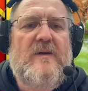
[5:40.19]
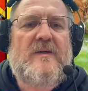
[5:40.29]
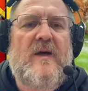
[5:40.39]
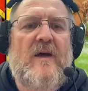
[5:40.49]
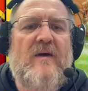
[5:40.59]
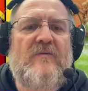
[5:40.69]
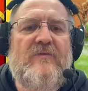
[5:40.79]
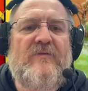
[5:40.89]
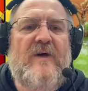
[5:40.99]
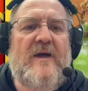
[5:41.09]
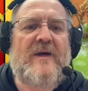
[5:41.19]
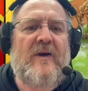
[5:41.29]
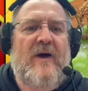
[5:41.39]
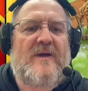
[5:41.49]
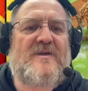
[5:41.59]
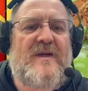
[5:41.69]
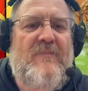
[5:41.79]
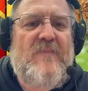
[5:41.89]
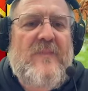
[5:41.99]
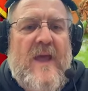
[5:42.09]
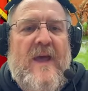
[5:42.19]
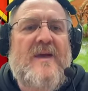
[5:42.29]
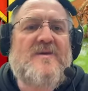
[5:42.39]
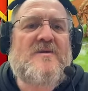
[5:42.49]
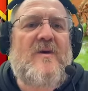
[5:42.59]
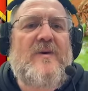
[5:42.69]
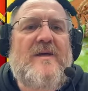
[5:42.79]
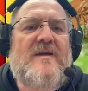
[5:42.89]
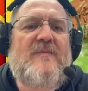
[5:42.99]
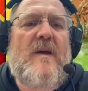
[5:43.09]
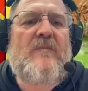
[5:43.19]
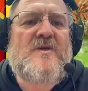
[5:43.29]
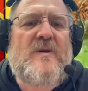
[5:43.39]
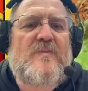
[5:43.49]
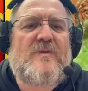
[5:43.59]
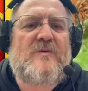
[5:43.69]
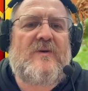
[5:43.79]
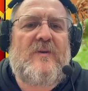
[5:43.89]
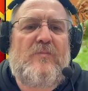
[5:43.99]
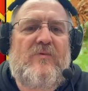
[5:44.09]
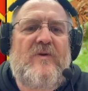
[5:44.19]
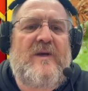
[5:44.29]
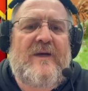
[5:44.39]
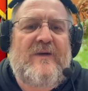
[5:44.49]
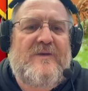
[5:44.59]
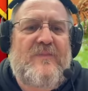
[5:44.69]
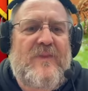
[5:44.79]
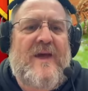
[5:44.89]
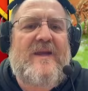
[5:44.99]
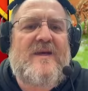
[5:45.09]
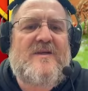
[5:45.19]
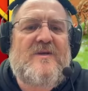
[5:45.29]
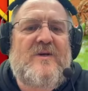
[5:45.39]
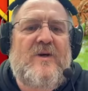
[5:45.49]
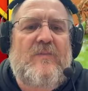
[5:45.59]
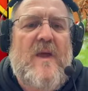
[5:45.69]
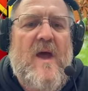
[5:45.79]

So very nice. Hez donated a membership to you. Brilliant. That is good.